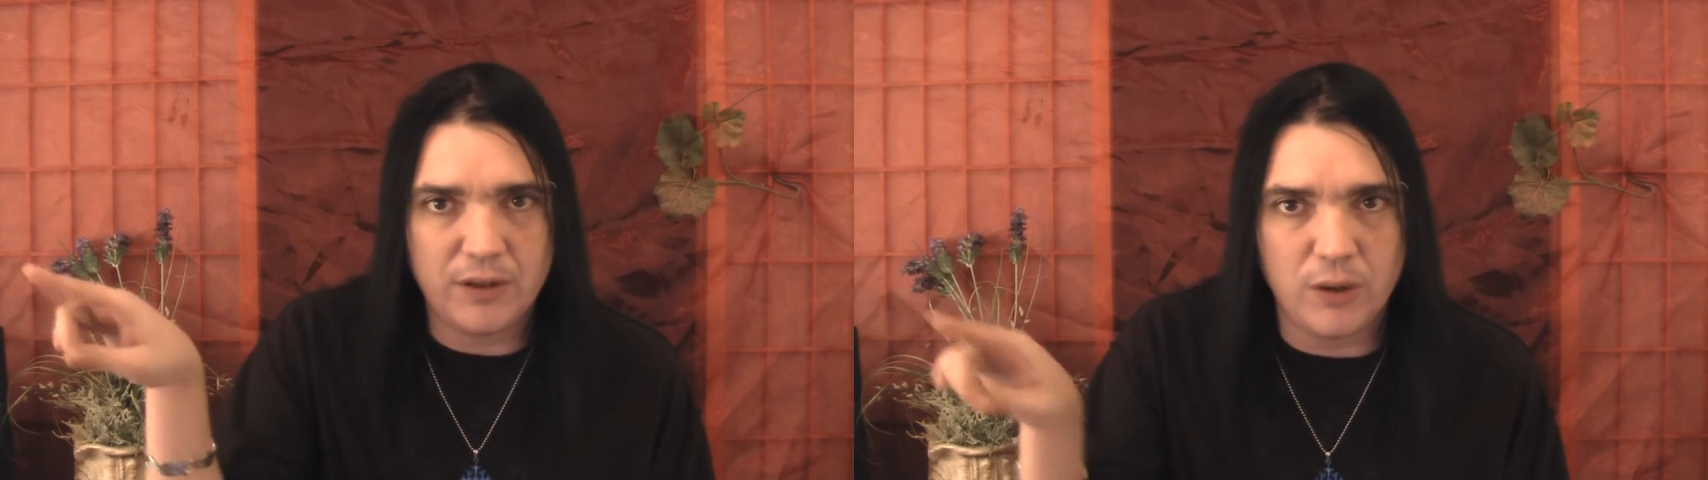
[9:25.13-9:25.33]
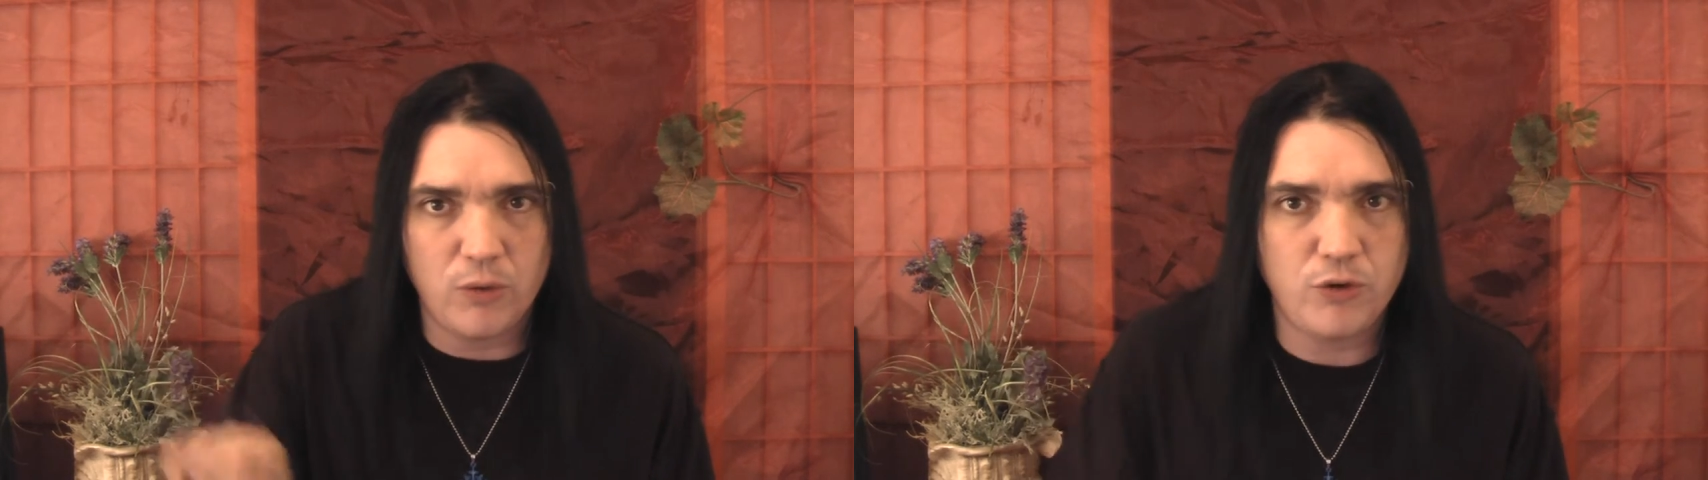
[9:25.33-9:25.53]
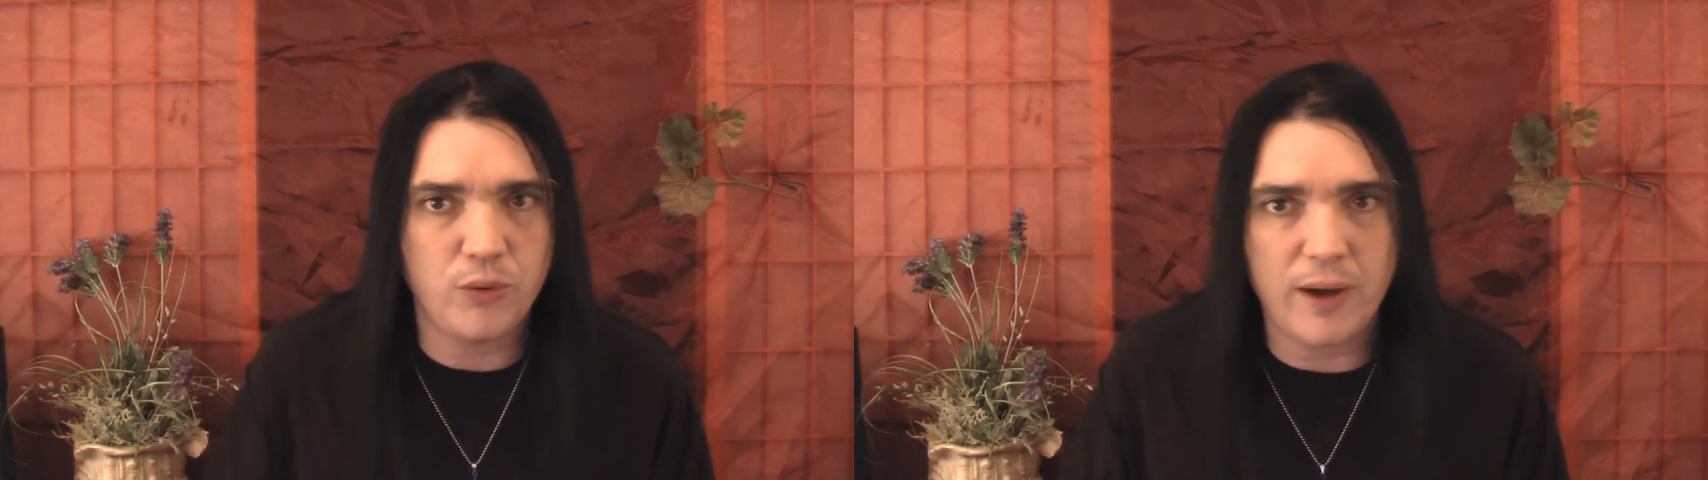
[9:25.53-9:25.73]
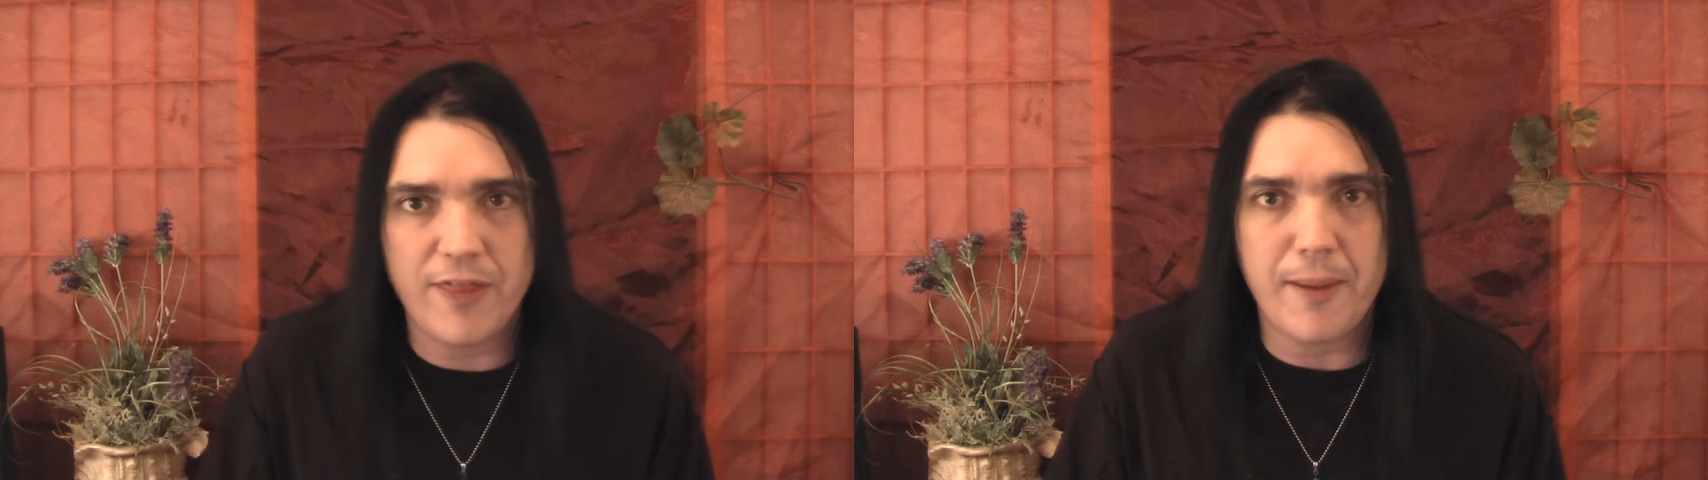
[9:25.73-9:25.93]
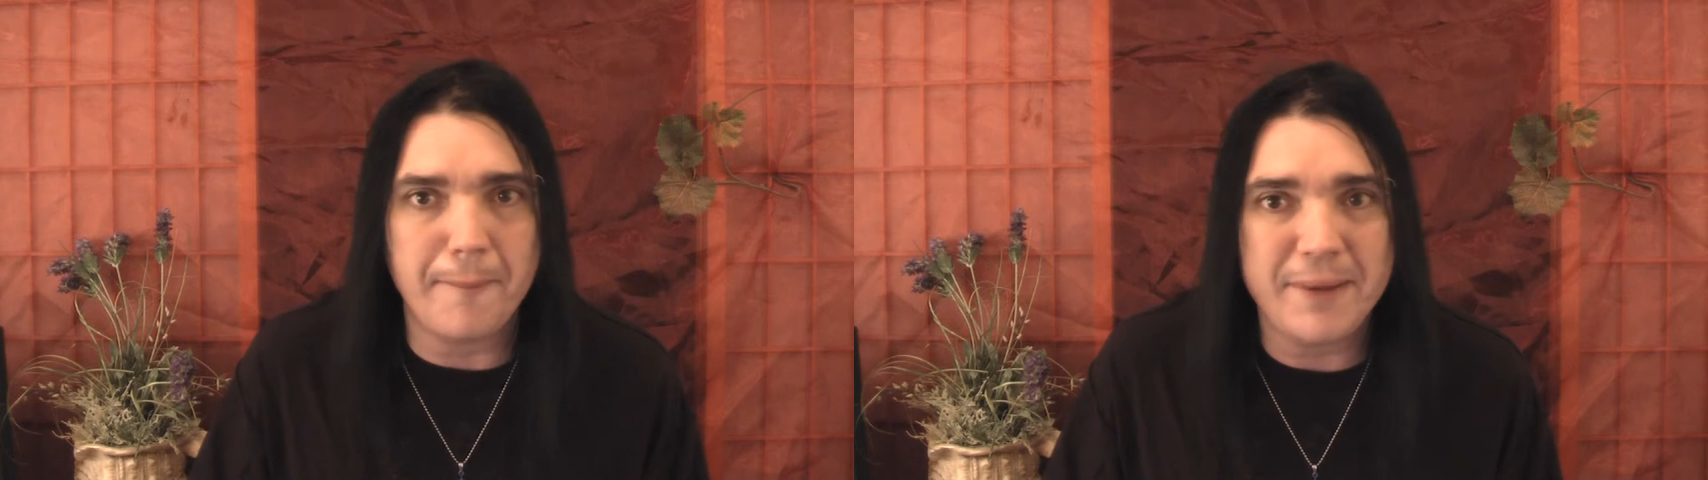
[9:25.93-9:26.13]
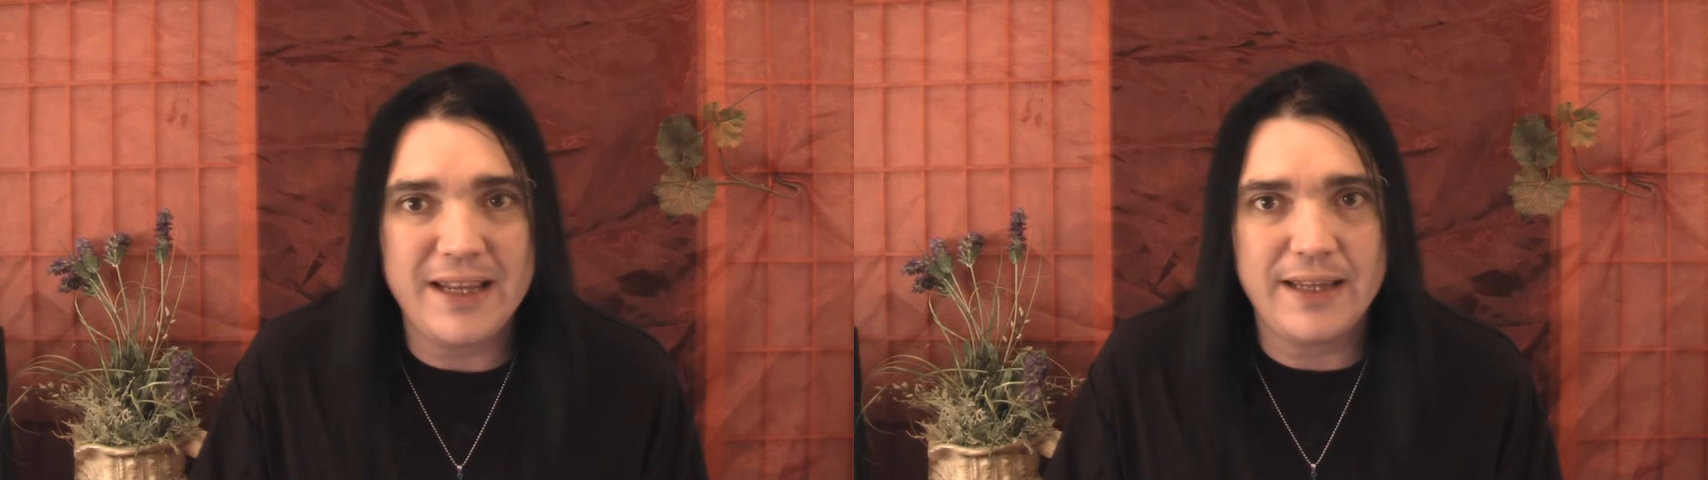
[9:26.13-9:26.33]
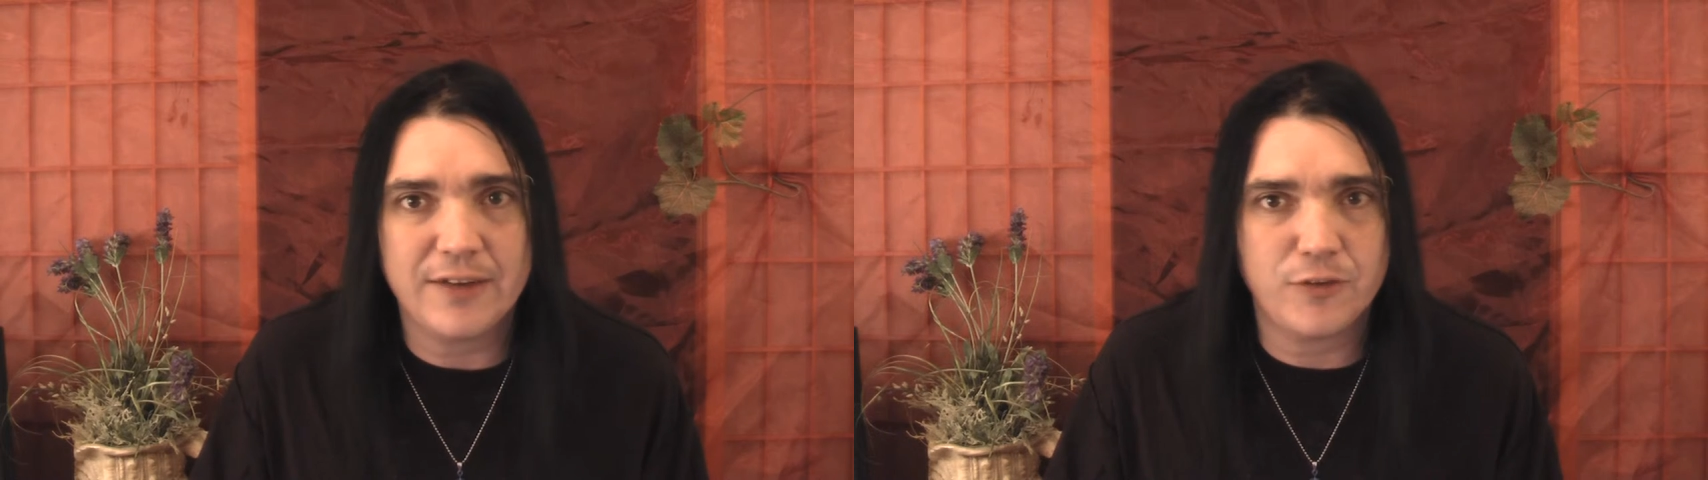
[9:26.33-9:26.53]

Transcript: Go to the media